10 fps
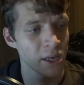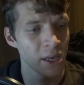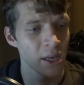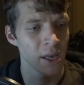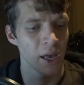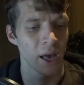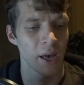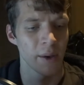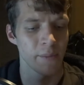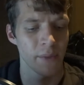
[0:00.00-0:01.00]

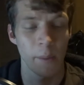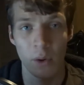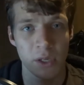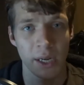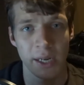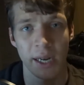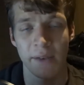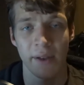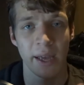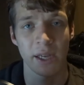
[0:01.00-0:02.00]
I'm also going to leave a
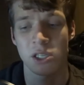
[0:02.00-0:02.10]
link to a